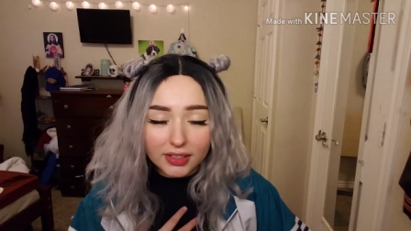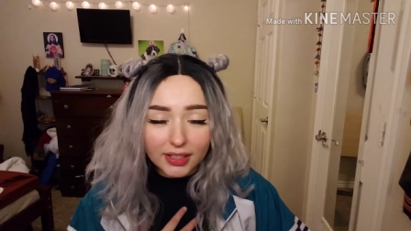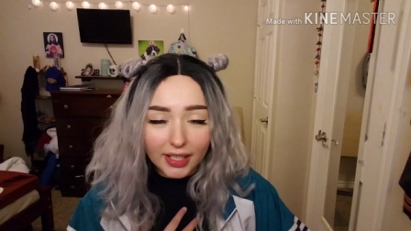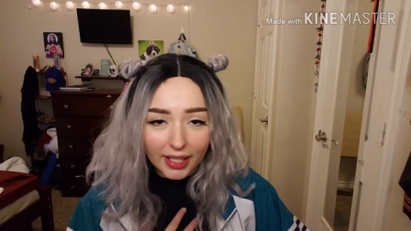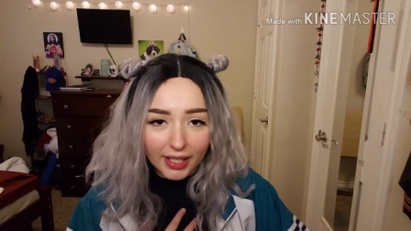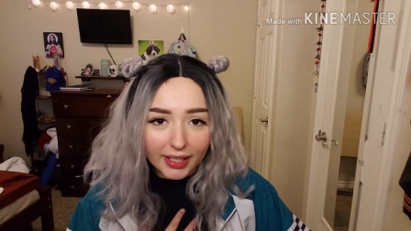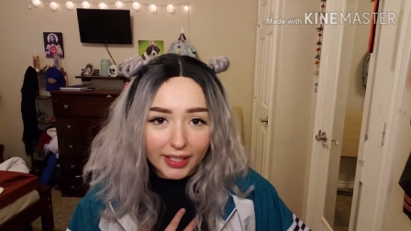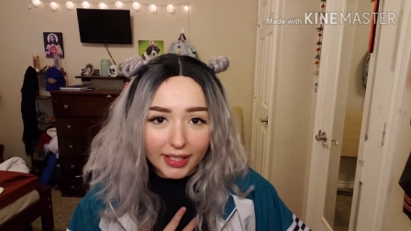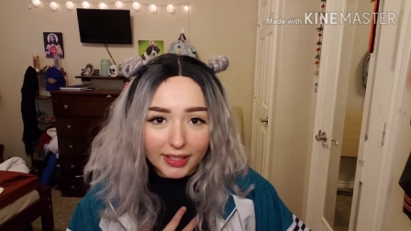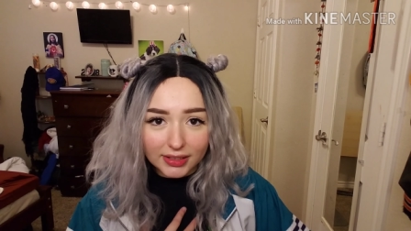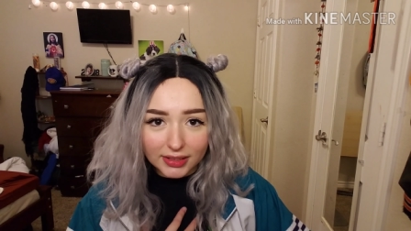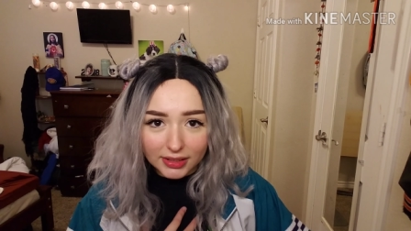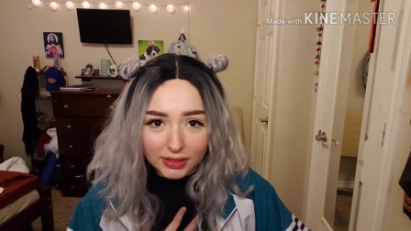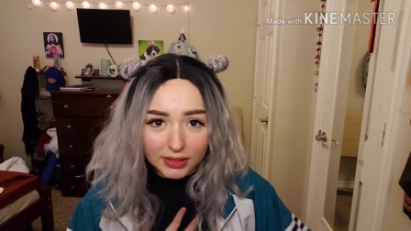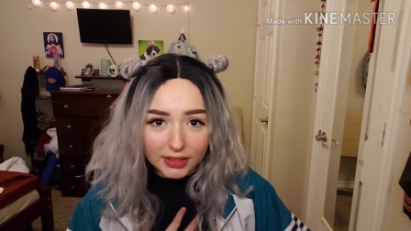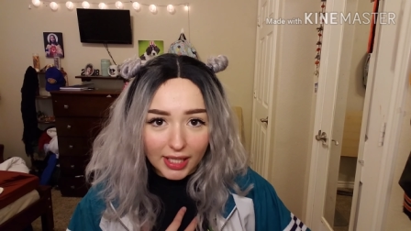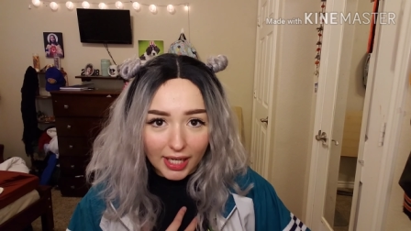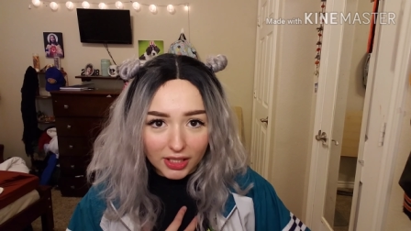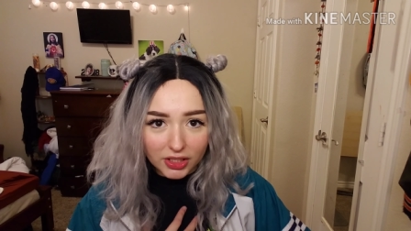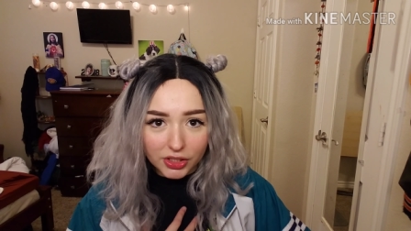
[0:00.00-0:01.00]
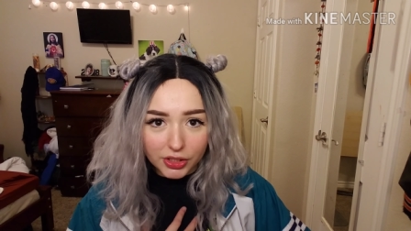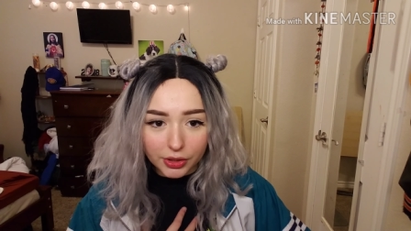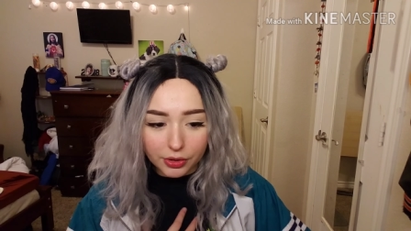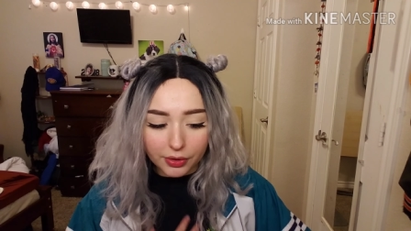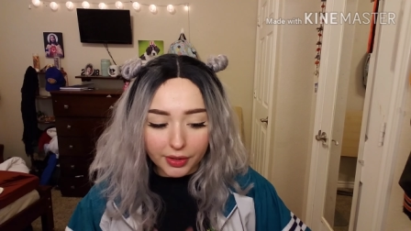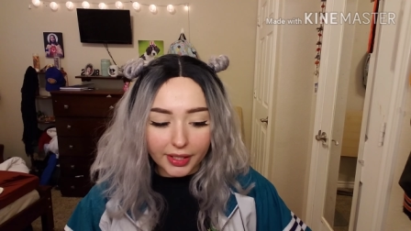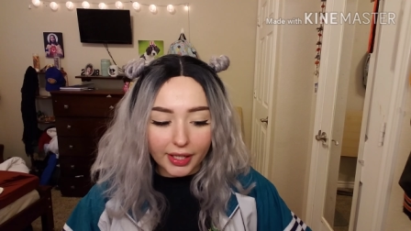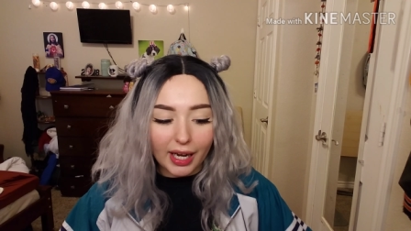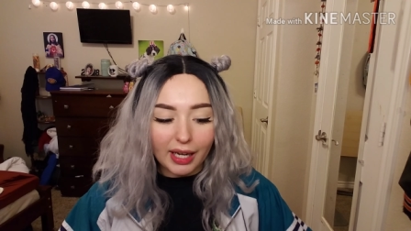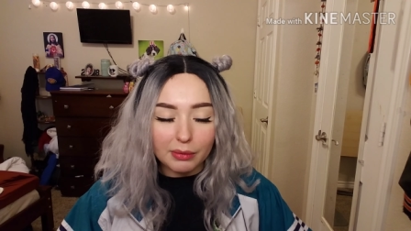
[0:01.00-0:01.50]
getting into
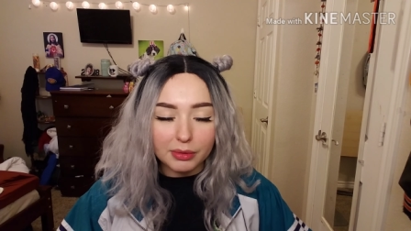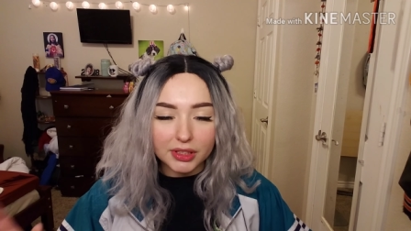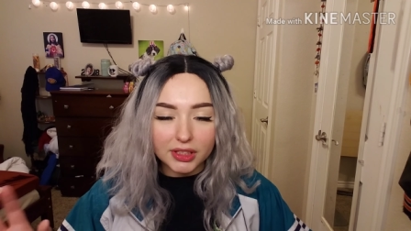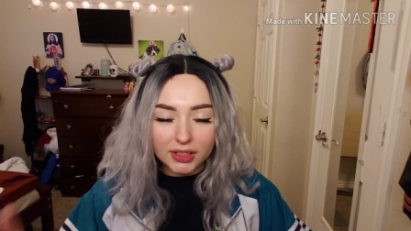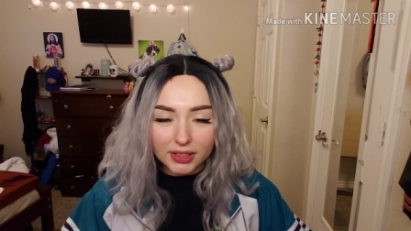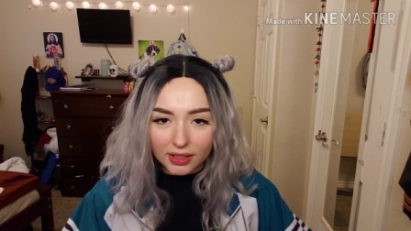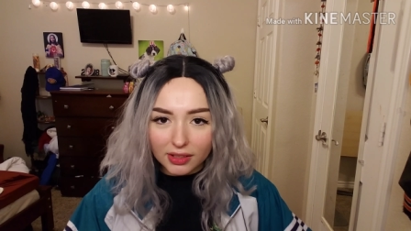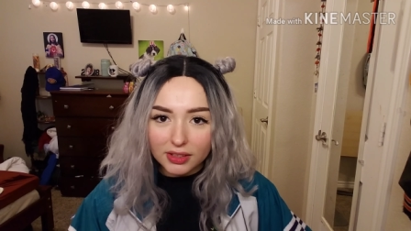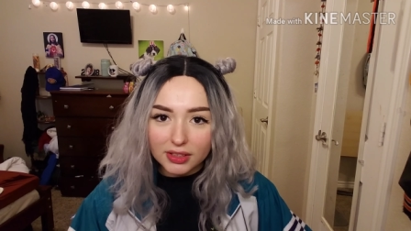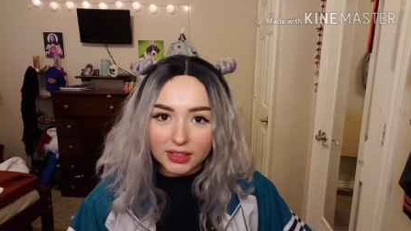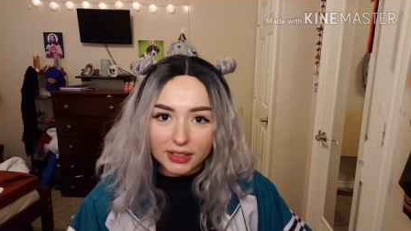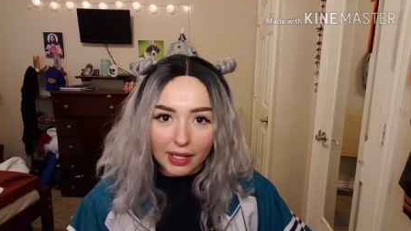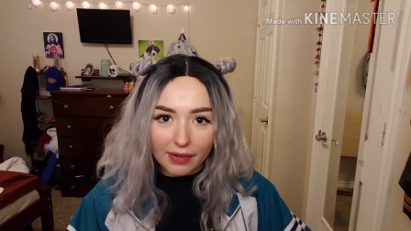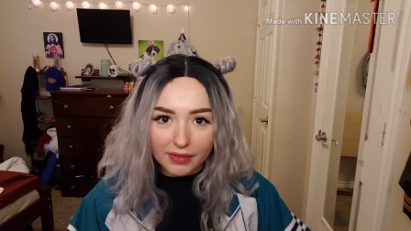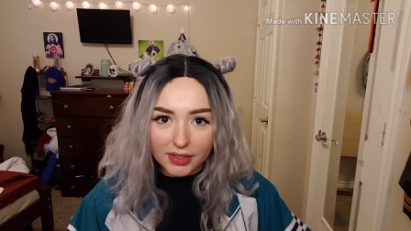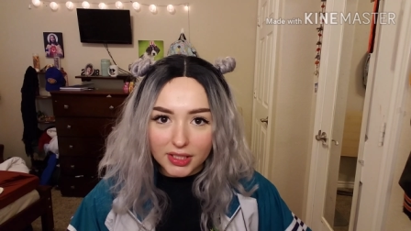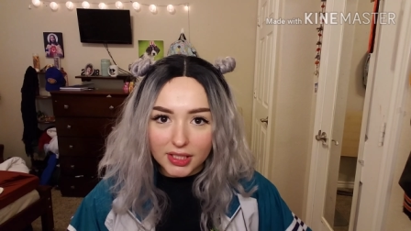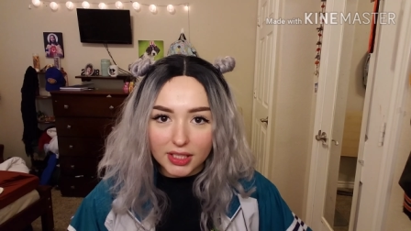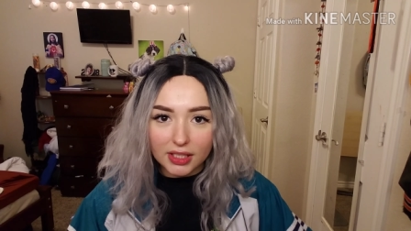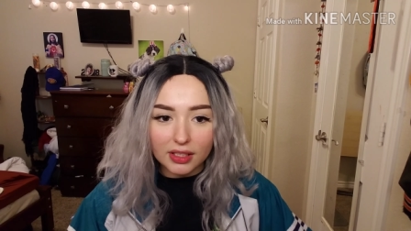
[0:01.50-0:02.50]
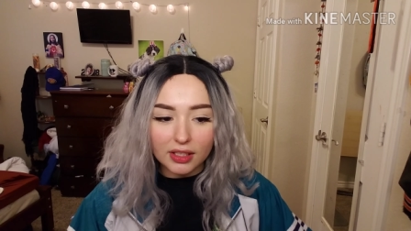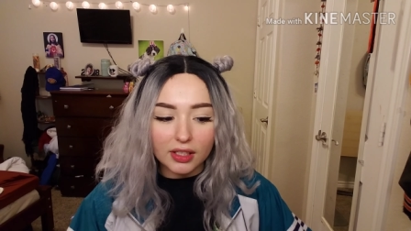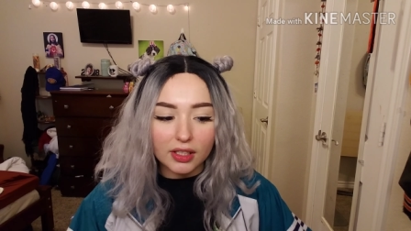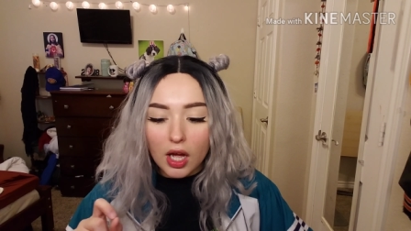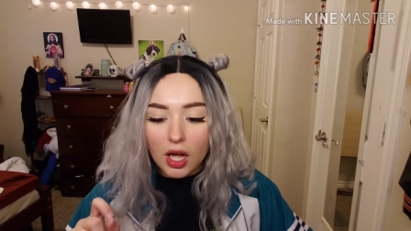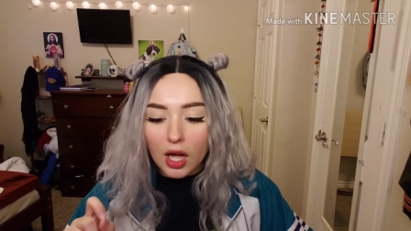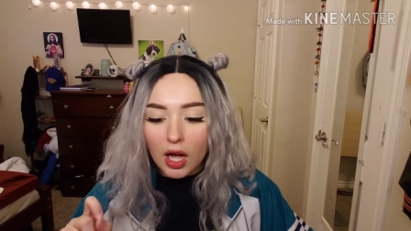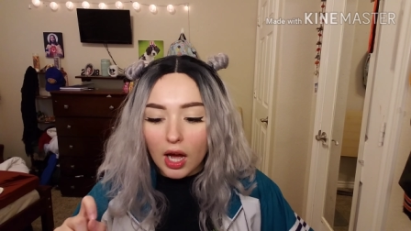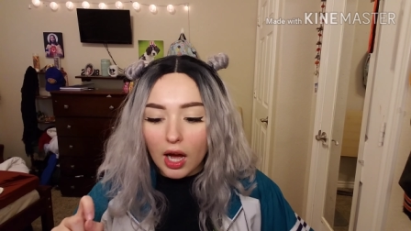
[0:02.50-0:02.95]
tattooing, I was still 17.